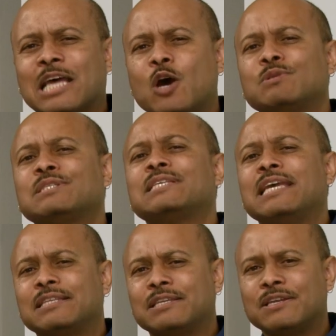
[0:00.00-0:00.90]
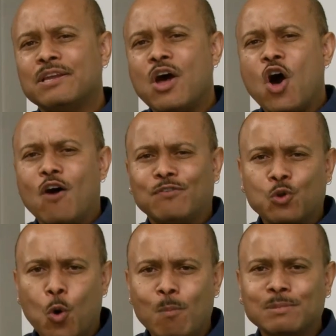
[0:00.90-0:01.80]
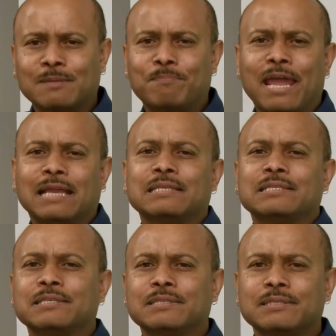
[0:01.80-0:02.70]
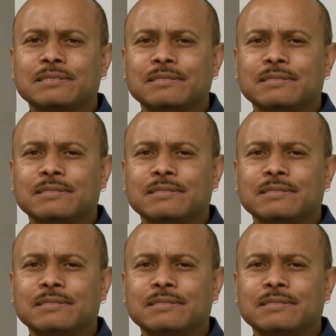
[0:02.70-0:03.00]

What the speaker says: its own set of norms and practices.